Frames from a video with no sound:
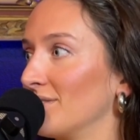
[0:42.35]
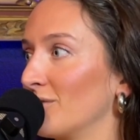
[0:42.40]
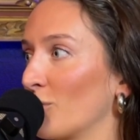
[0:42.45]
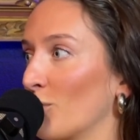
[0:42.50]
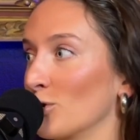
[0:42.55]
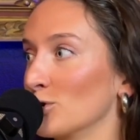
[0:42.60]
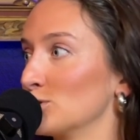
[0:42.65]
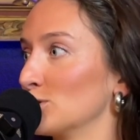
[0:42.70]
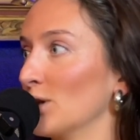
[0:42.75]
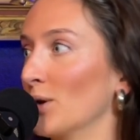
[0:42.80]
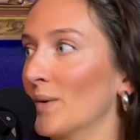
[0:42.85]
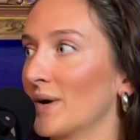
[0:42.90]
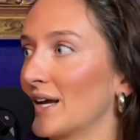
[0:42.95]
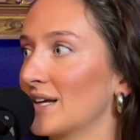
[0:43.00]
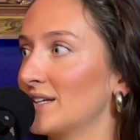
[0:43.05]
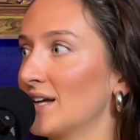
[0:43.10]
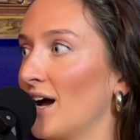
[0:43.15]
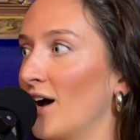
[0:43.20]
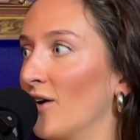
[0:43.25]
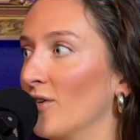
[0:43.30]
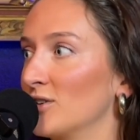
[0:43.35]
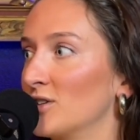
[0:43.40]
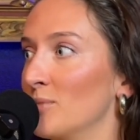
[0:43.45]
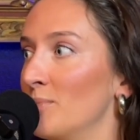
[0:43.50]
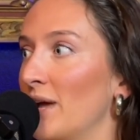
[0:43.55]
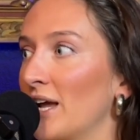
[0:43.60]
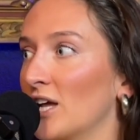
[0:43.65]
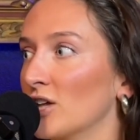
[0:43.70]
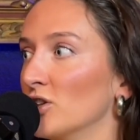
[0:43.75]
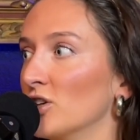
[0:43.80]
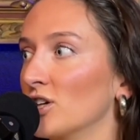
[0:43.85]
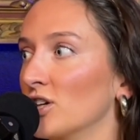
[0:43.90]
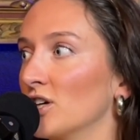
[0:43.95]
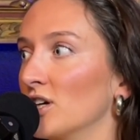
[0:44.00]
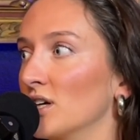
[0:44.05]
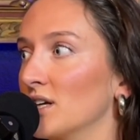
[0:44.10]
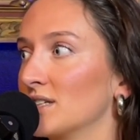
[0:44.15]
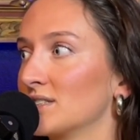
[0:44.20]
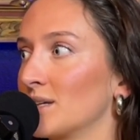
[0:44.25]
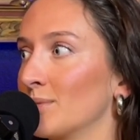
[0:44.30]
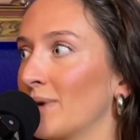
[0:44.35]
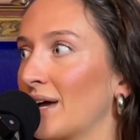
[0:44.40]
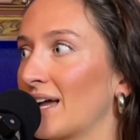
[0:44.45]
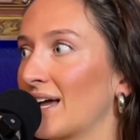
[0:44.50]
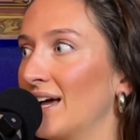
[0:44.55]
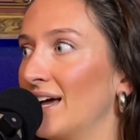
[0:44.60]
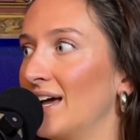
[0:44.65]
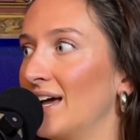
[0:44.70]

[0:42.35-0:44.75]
or slowing it down to make it look good. Cause I'm like,